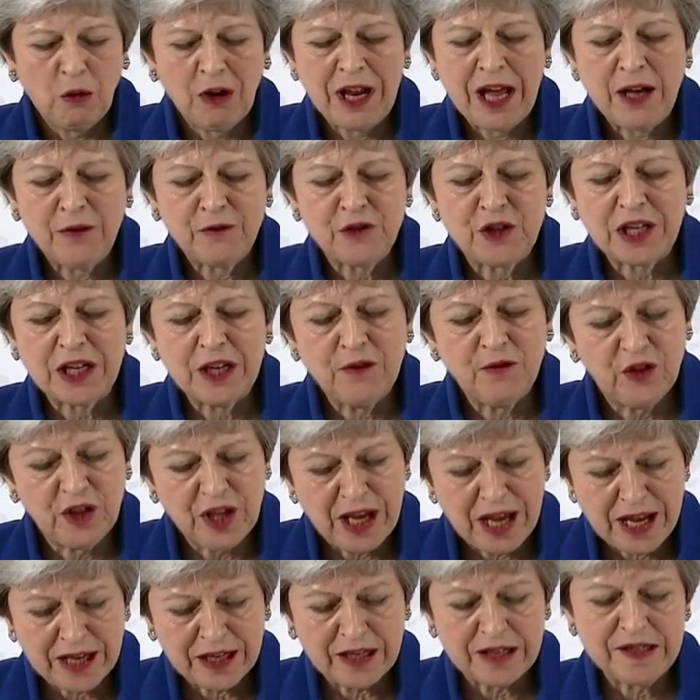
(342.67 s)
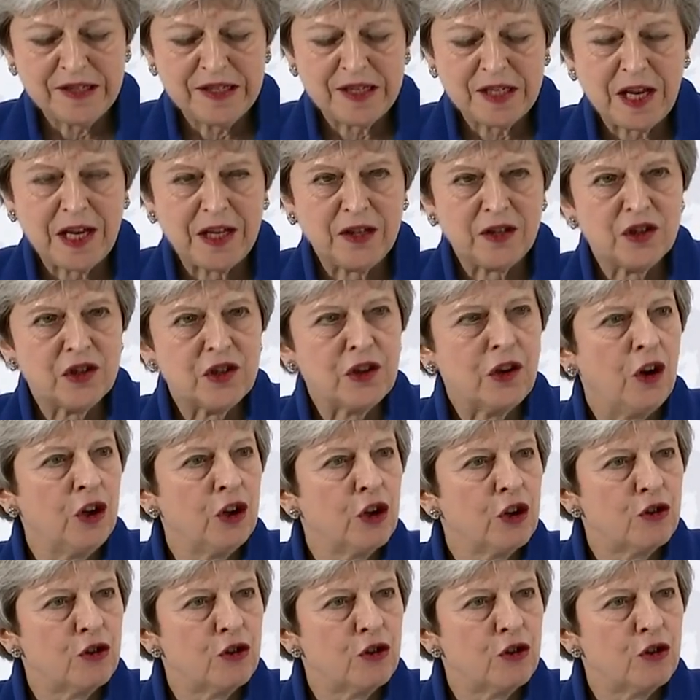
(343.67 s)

will have to give their consent